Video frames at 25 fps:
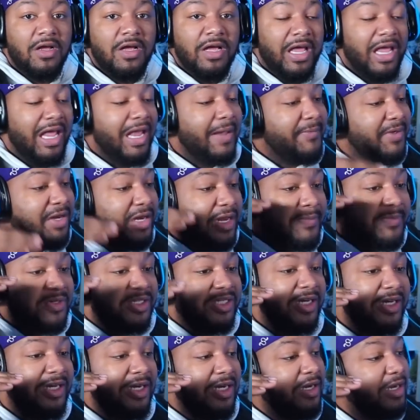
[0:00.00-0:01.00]
Eminem is
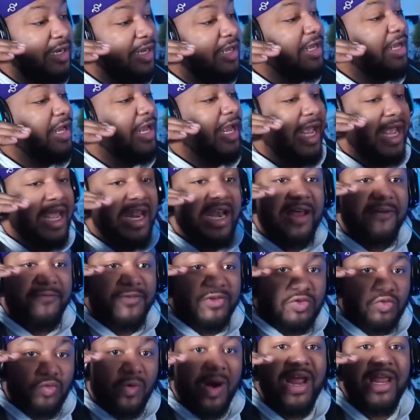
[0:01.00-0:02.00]
here, N F
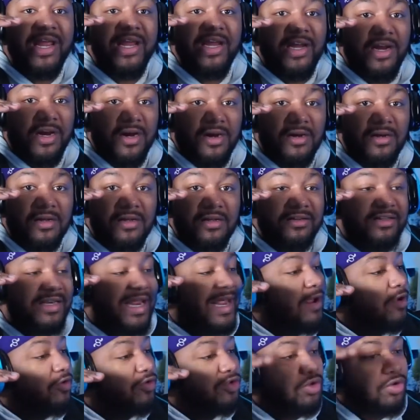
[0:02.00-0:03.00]
is right here. They
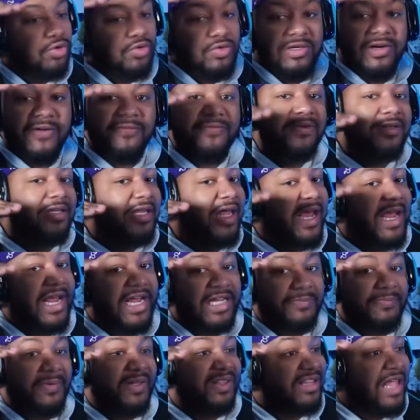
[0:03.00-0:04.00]
on two different lanes,
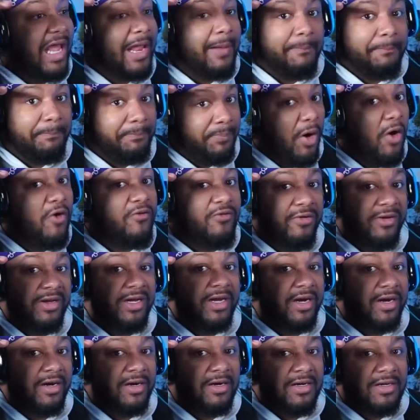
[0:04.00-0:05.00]
but they both
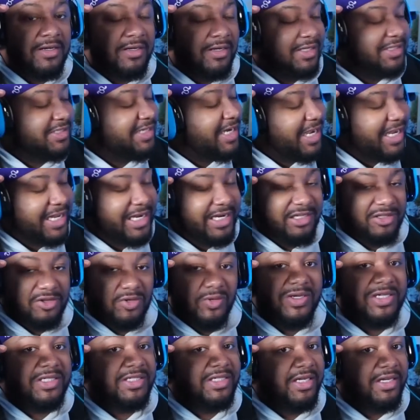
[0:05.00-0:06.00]
here. Let's not get it
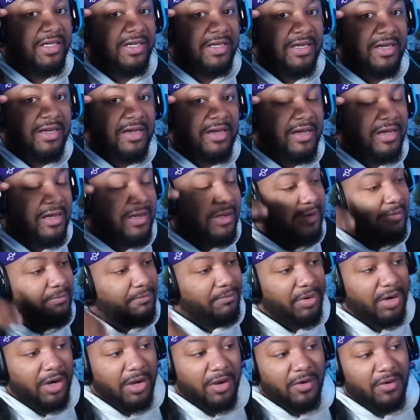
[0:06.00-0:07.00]
twisted,
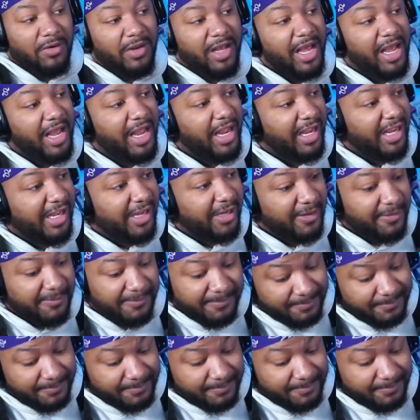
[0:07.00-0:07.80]
bro. Hey,